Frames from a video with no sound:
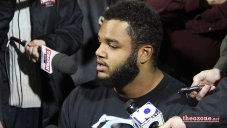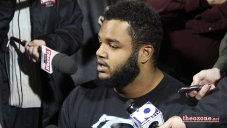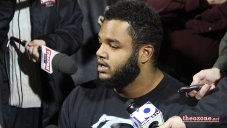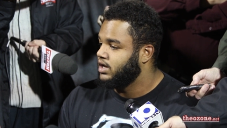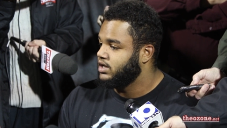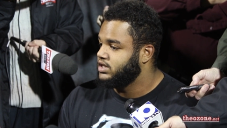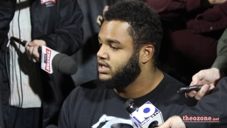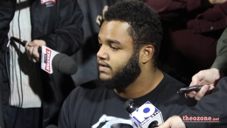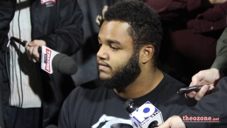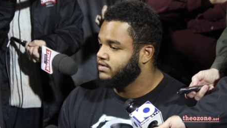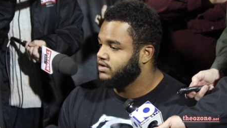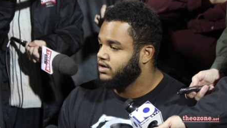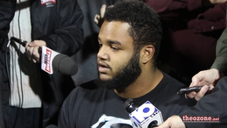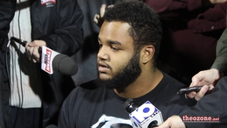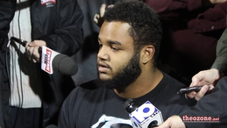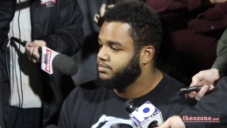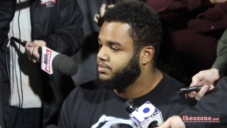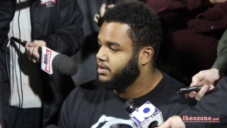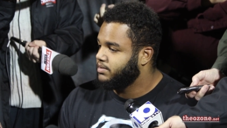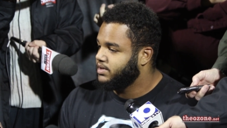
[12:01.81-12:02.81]
Devin
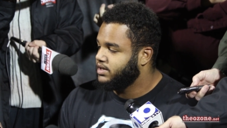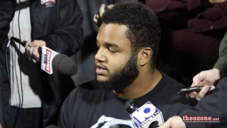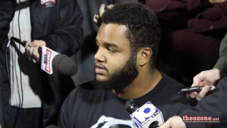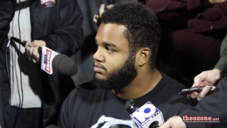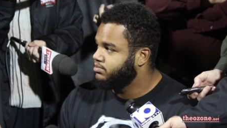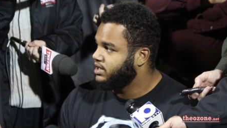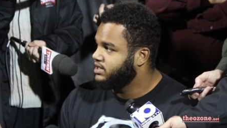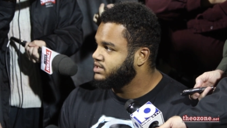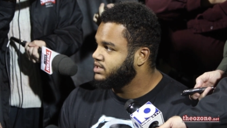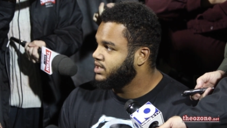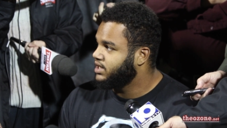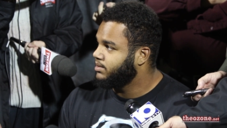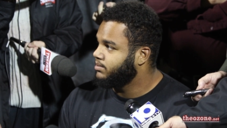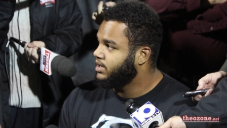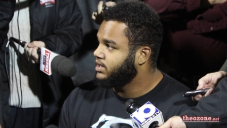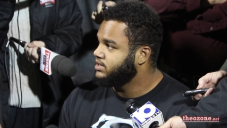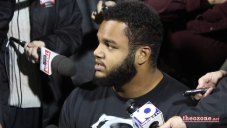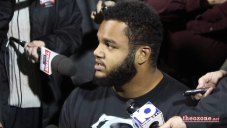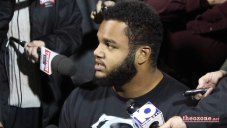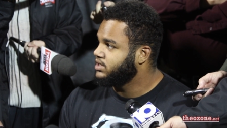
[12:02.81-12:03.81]
Gardner probably had his best game
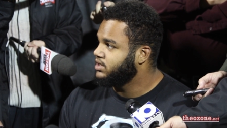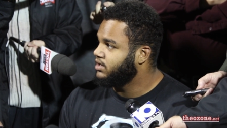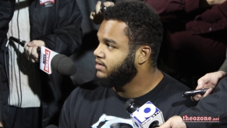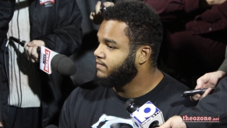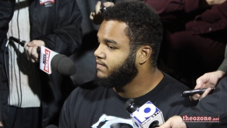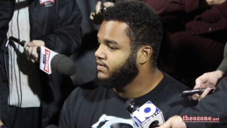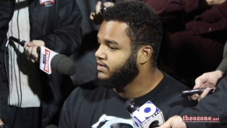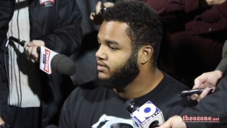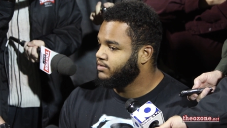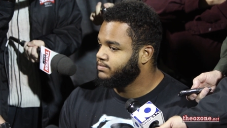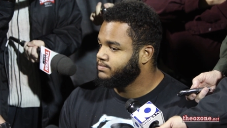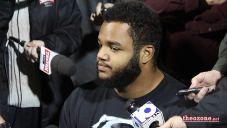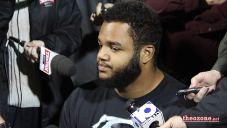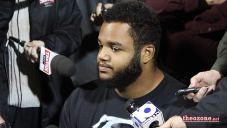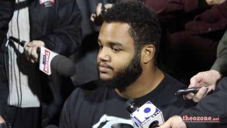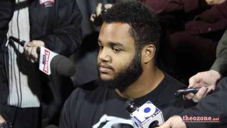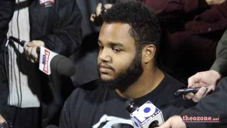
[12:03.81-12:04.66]
I'd seen on film.